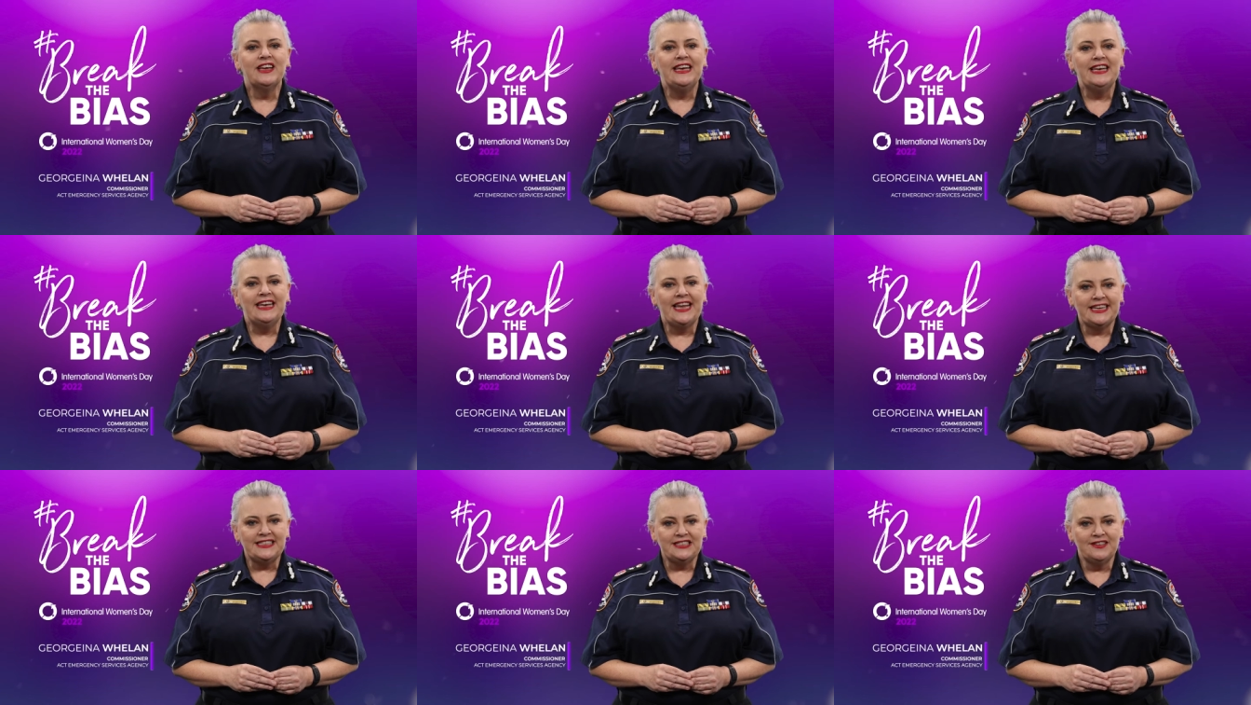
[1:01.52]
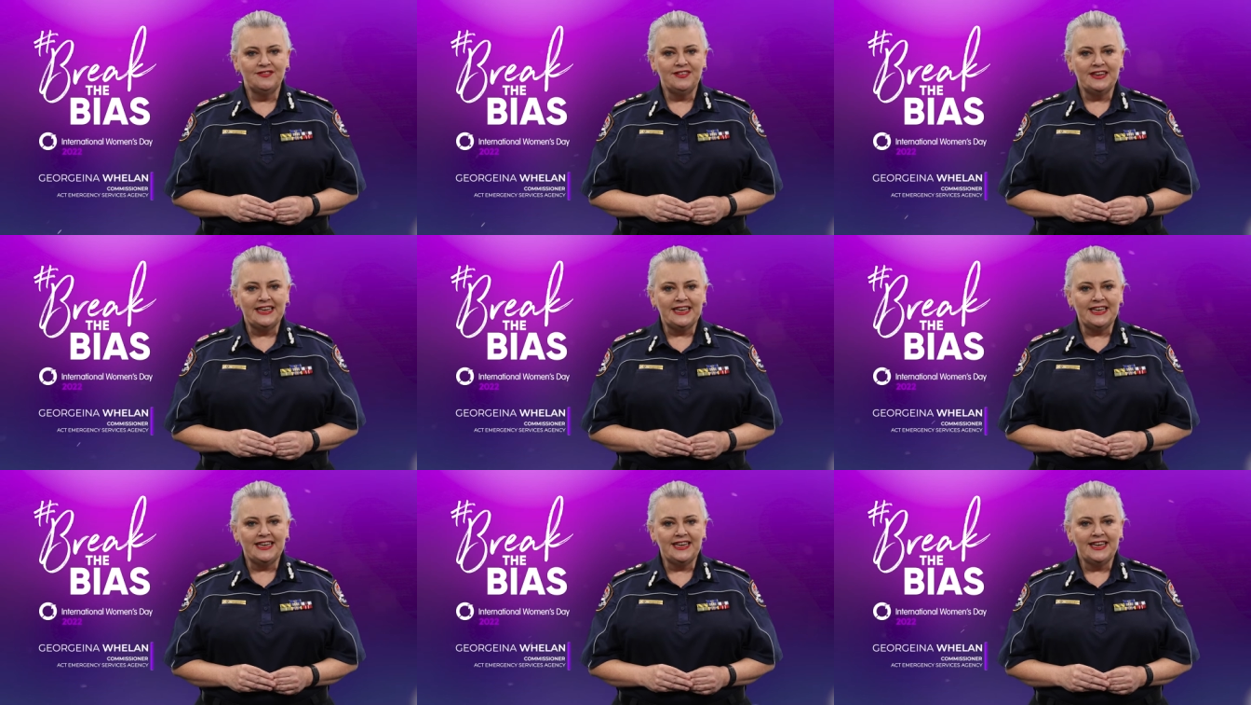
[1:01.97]

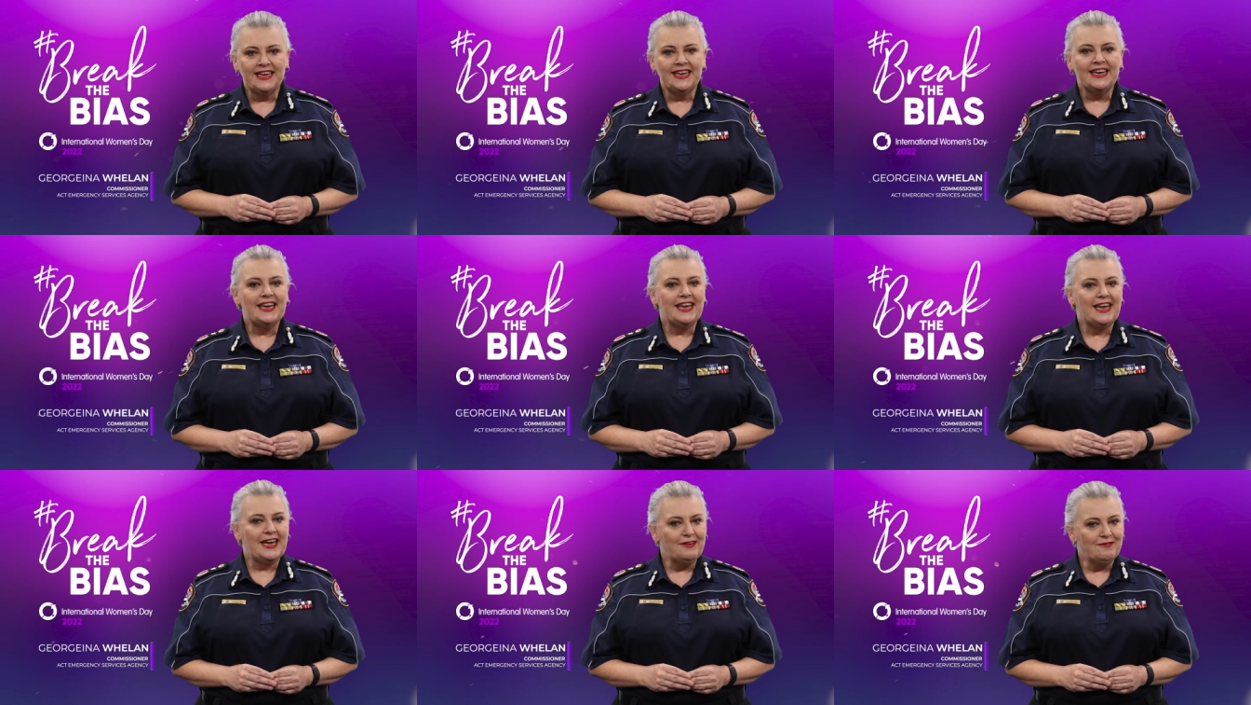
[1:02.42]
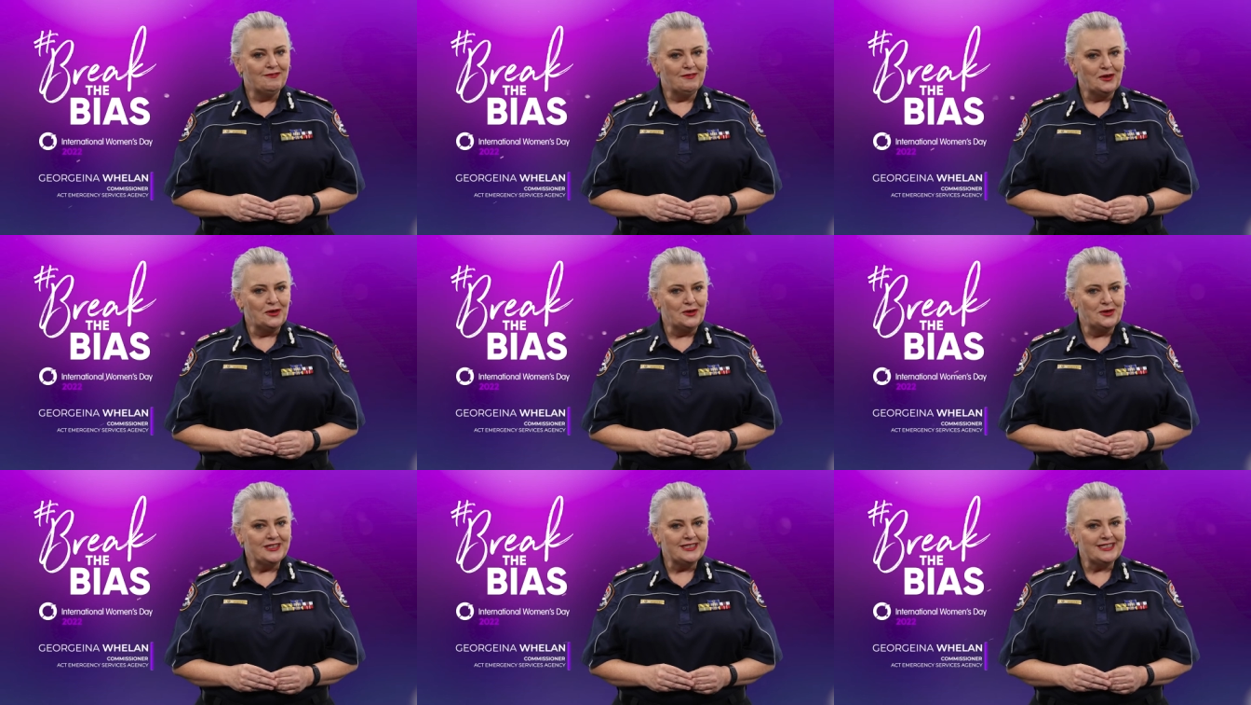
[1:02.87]
collectively
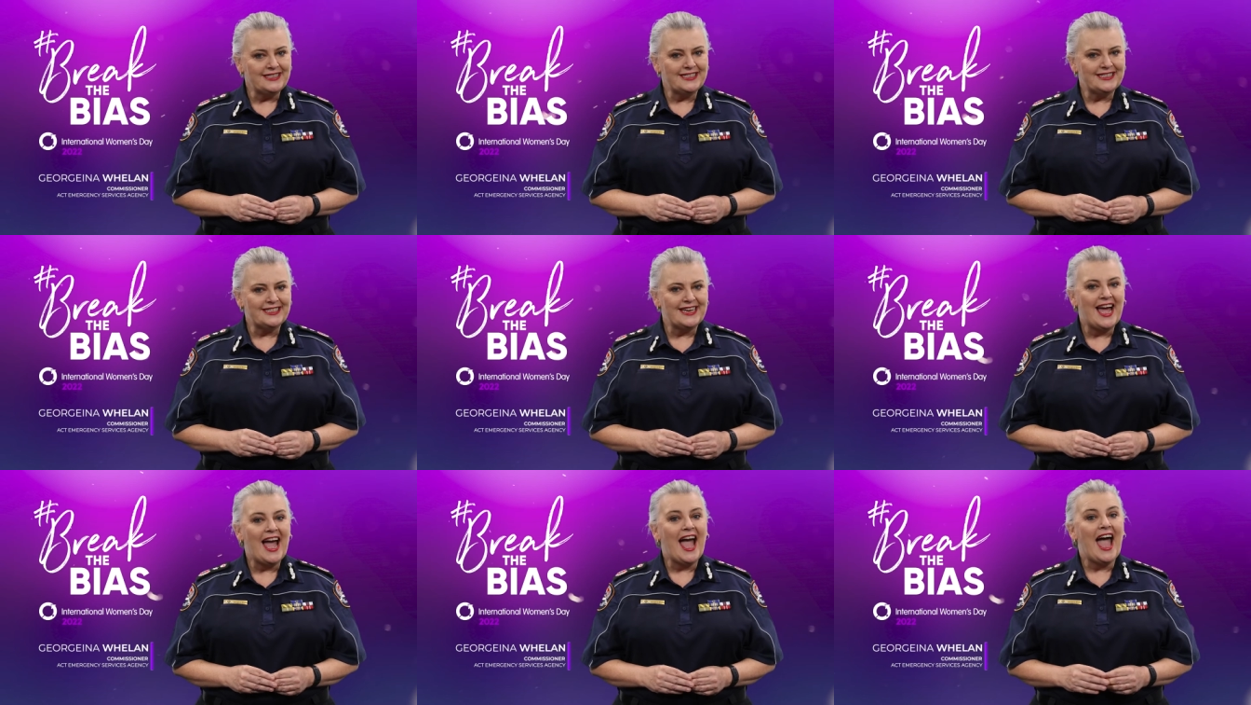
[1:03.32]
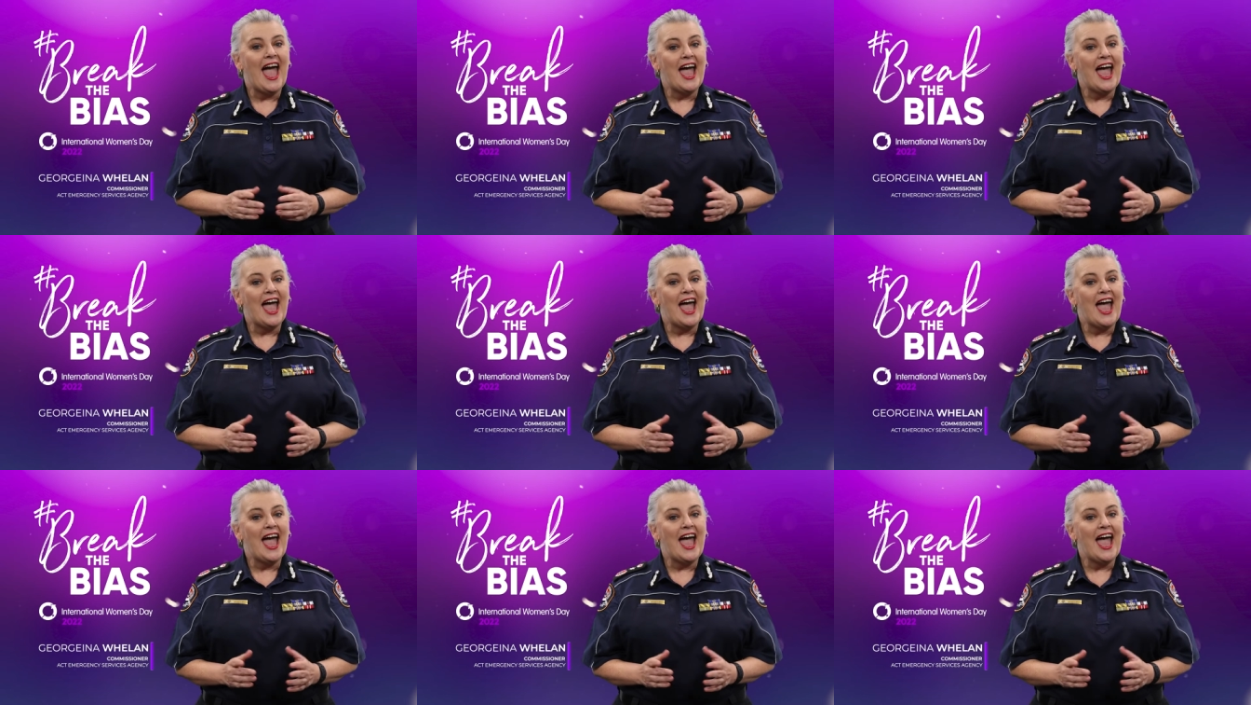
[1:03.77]
influenced